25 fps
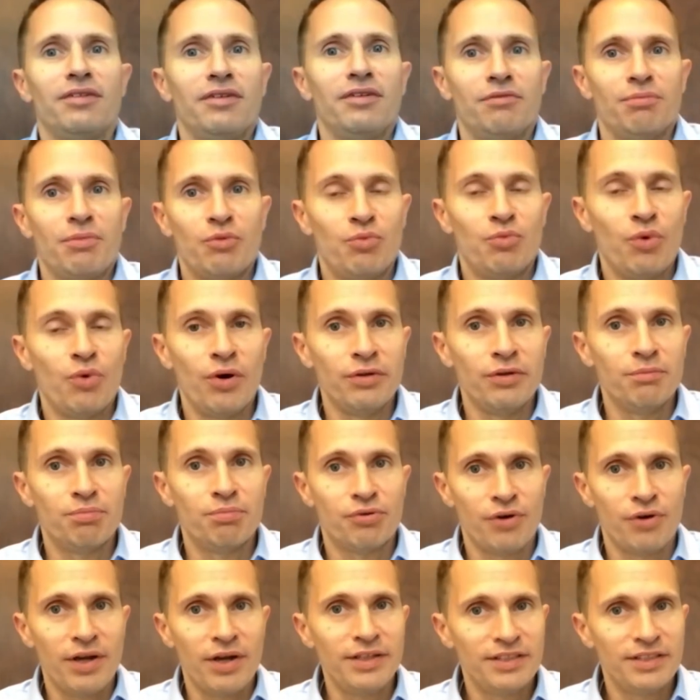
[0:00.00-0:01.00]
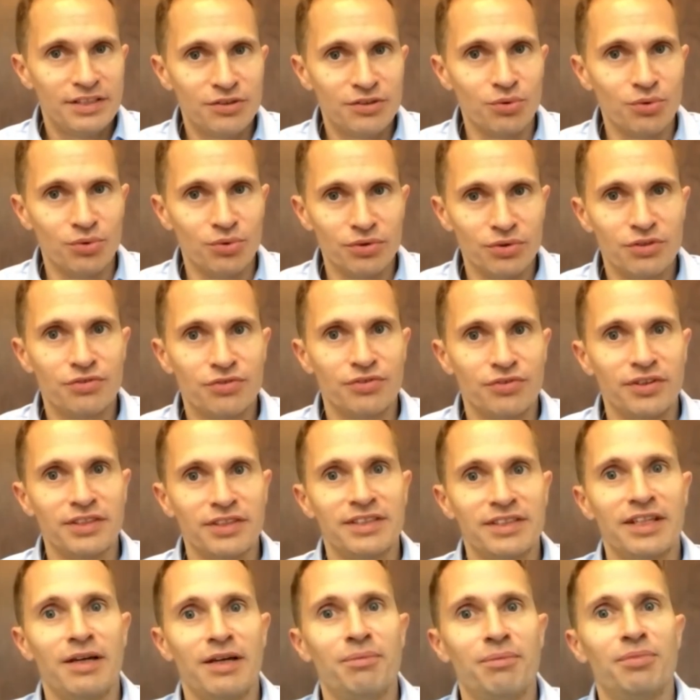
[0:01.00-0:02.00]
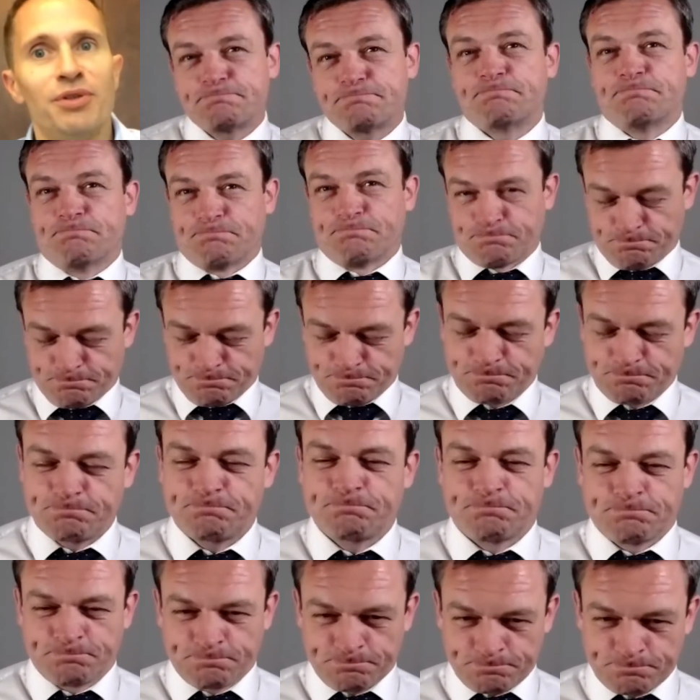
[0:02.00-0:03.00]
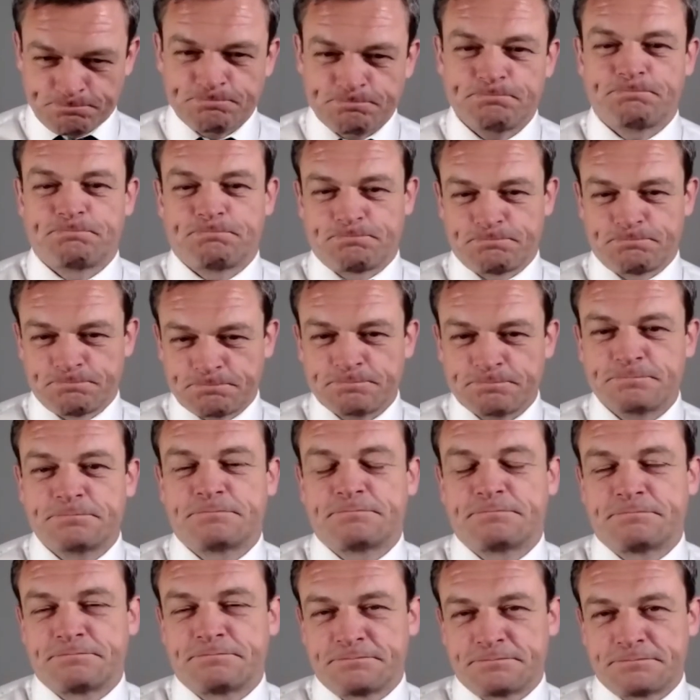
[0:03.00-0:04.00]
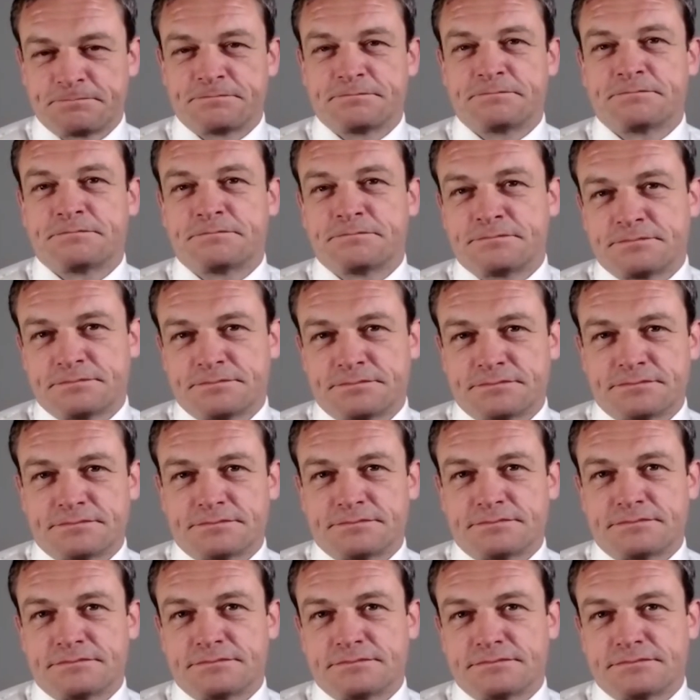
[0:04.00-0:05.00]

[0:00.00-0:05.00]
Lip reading: one price source, for example. Data gives you the opportunity of